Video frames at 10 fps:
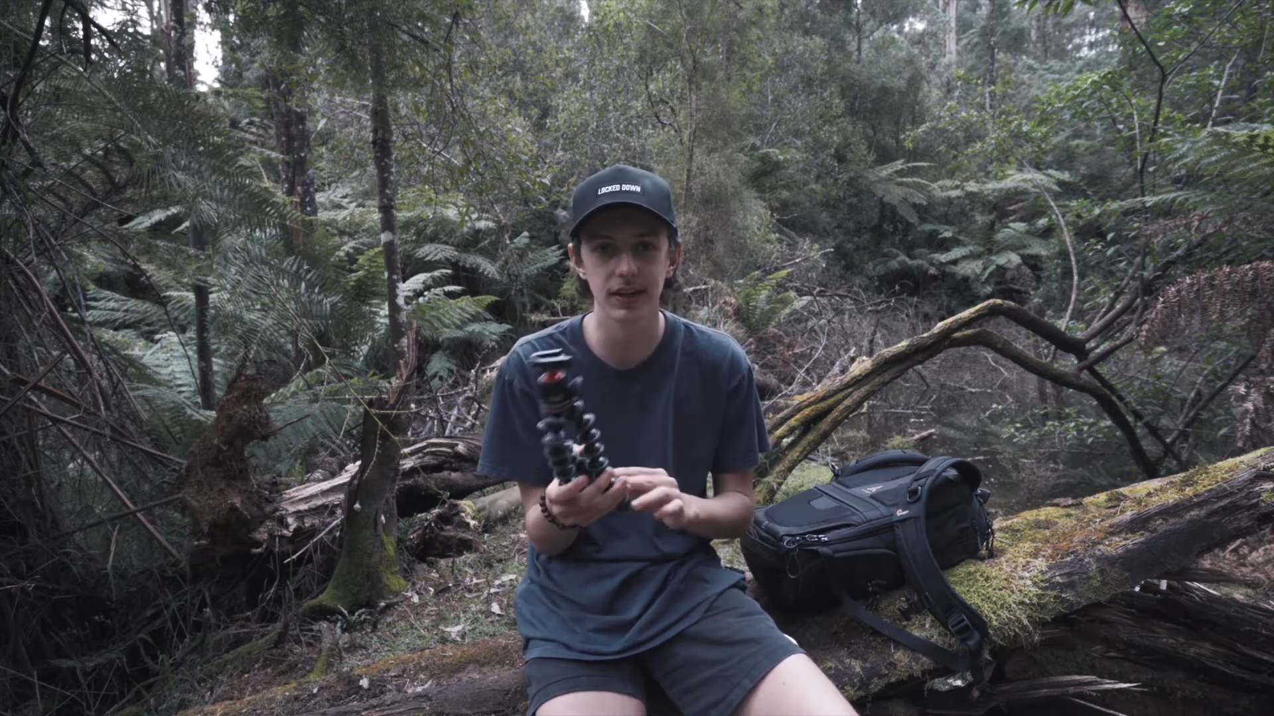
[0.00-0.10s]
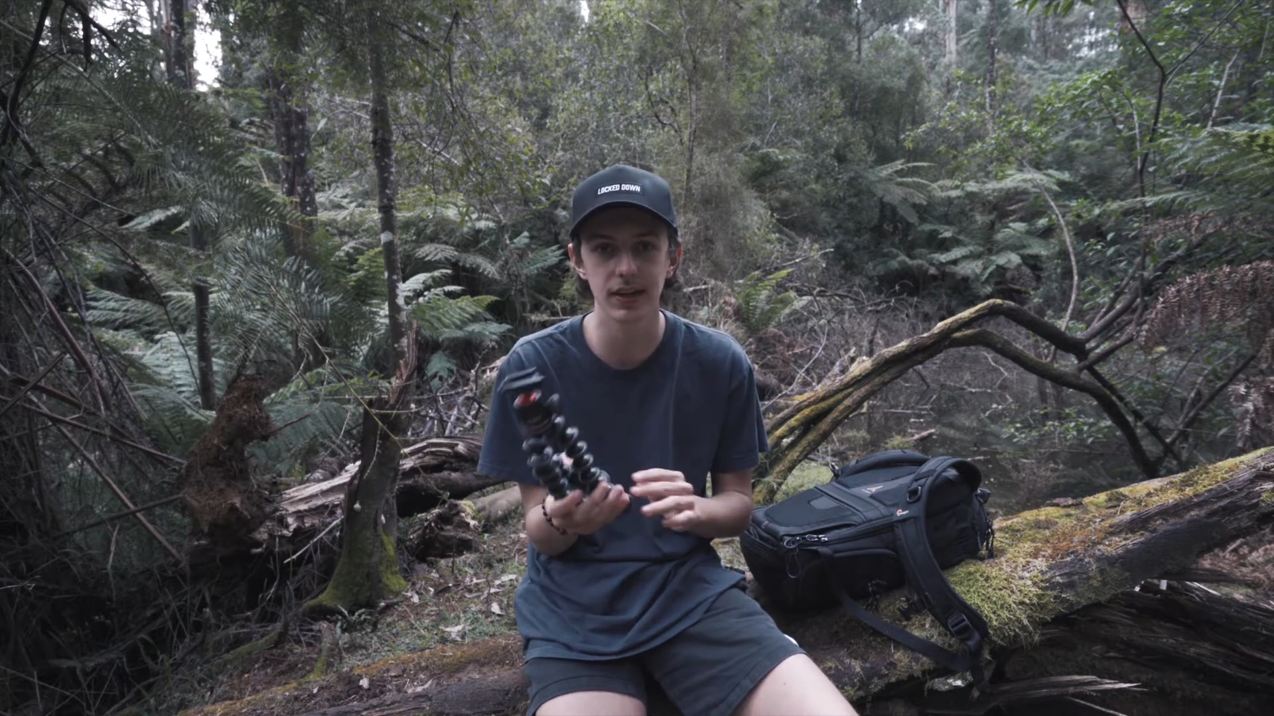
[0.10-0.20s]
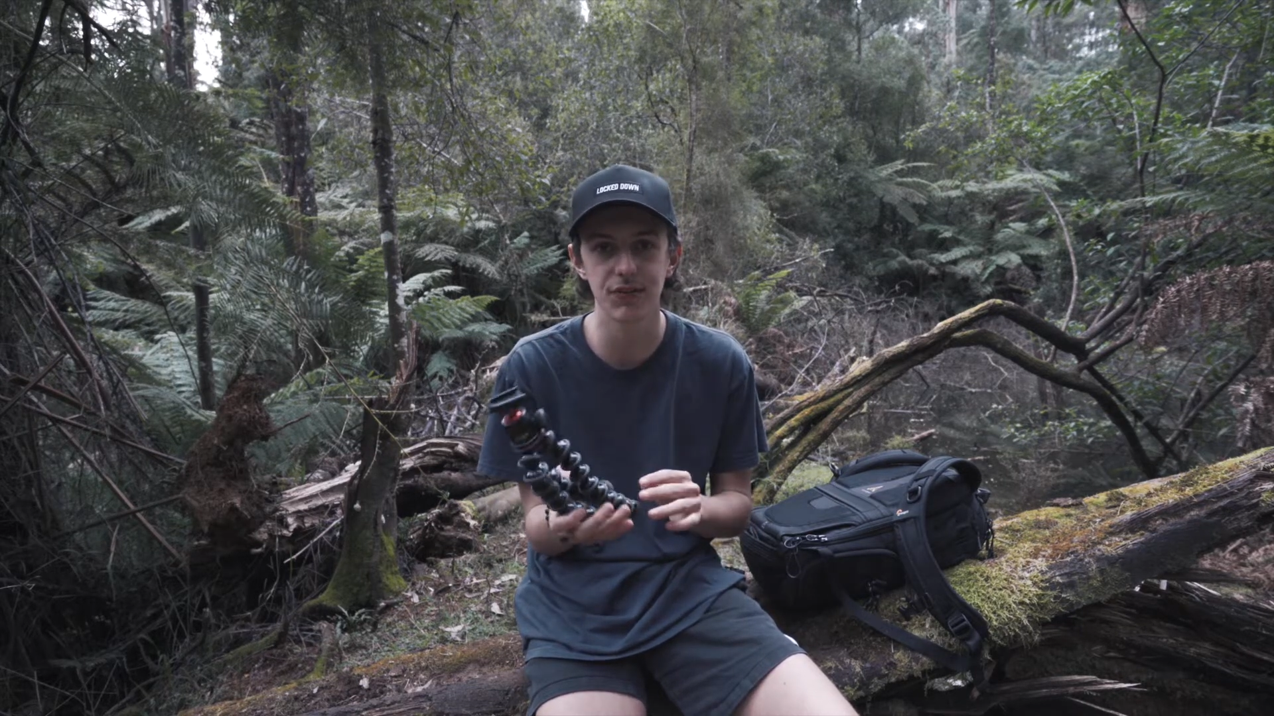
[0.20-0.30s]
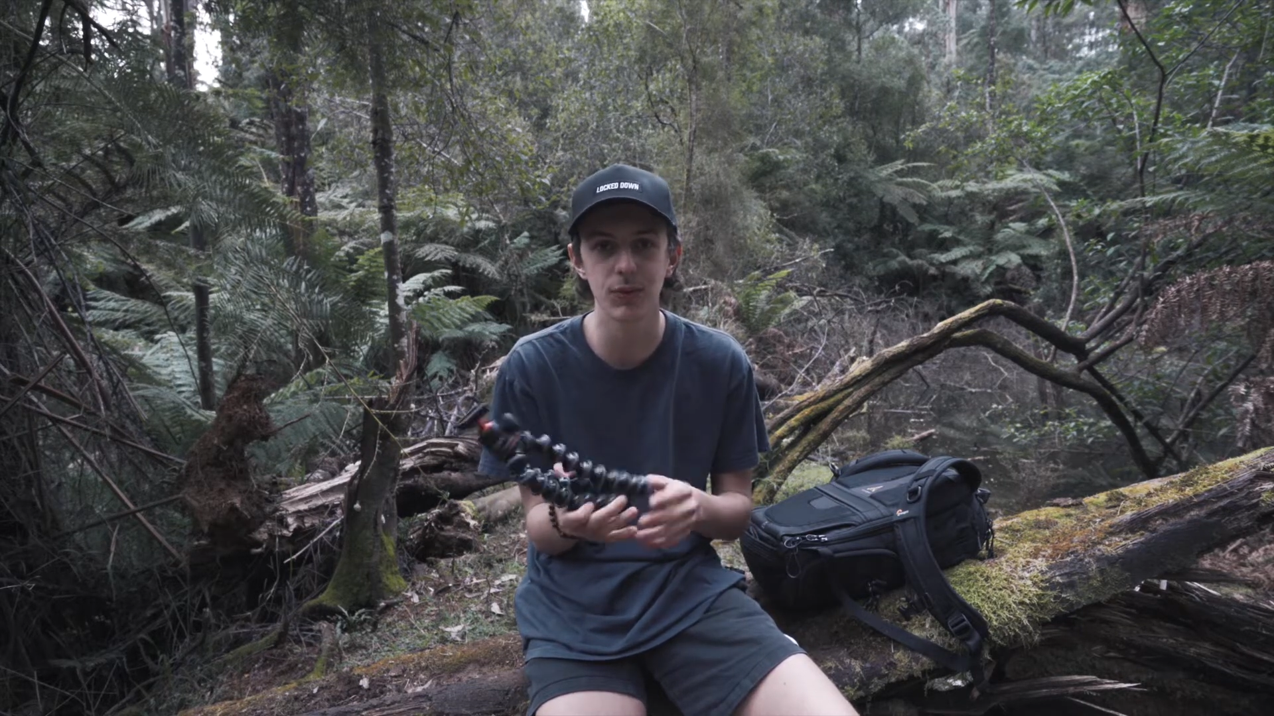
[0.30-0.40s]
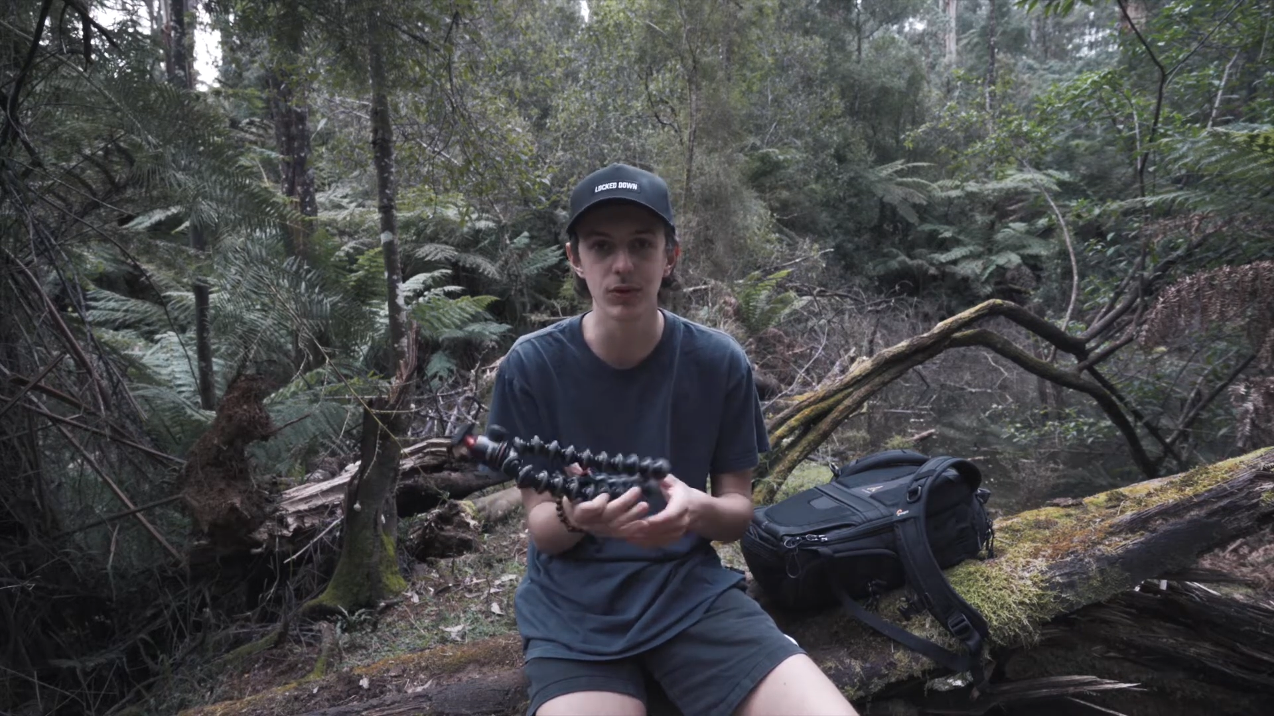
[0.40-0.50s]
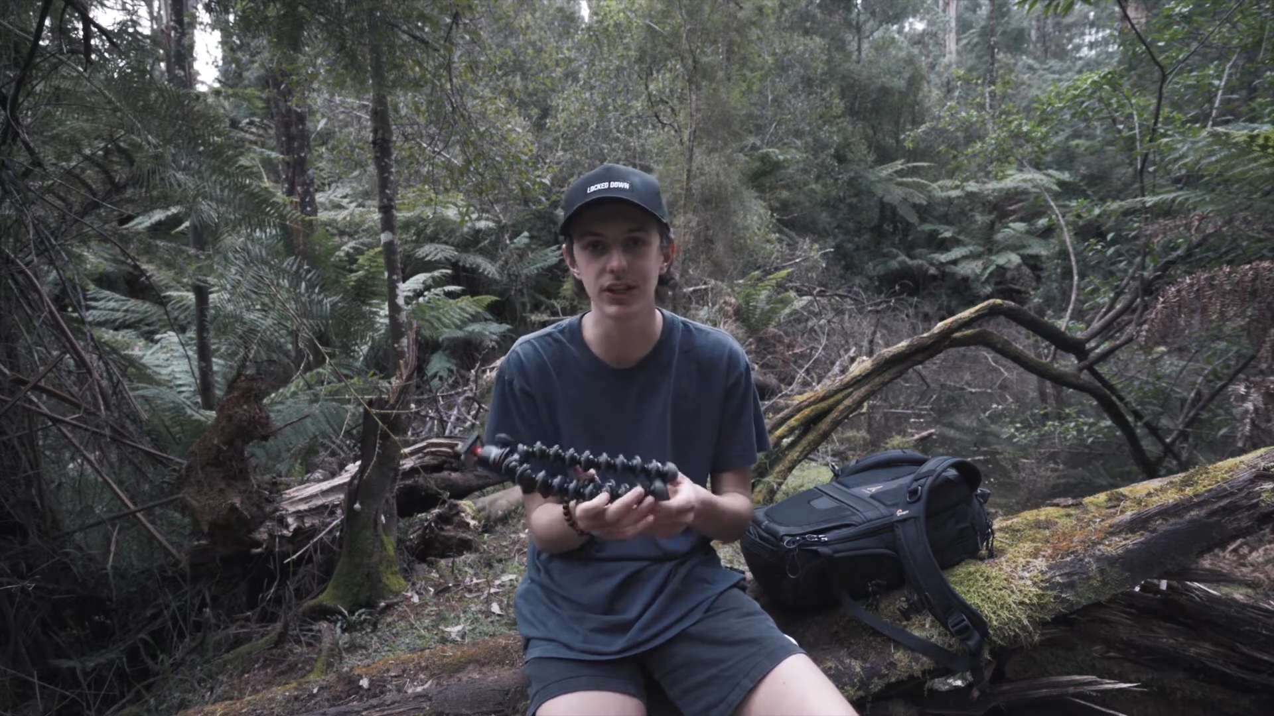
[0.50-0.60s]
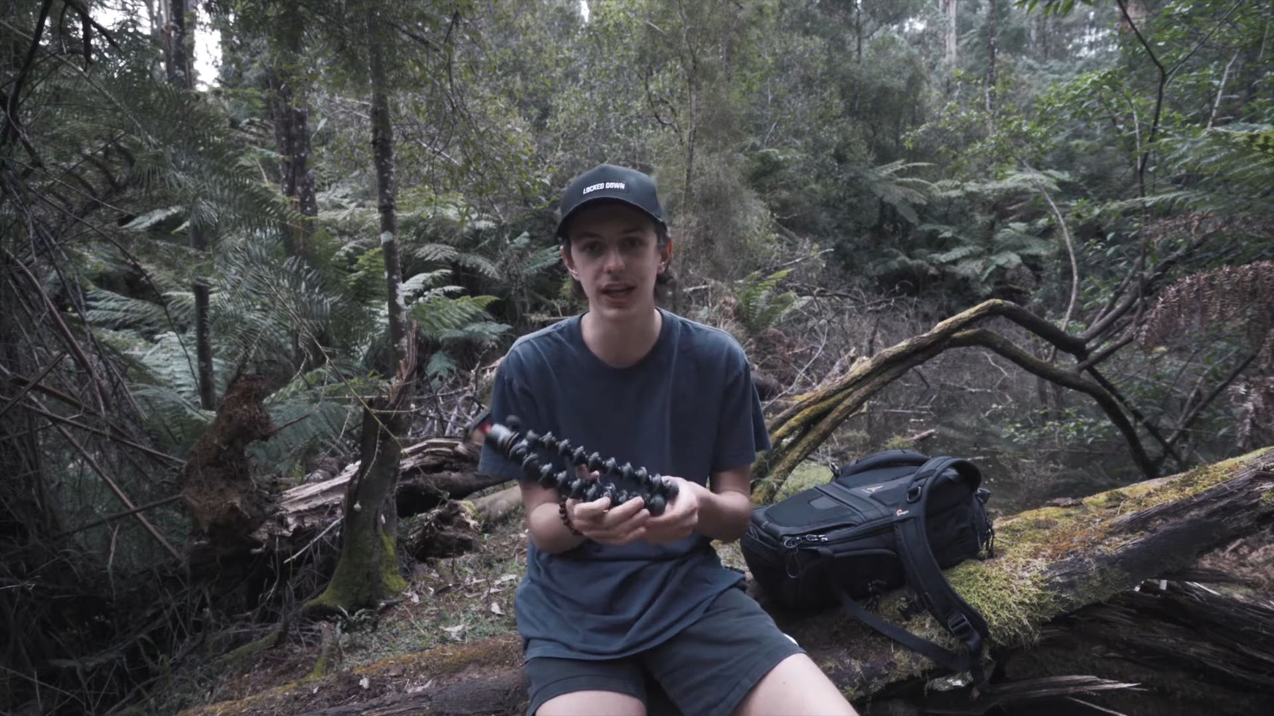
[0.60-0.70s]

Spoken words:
if you want your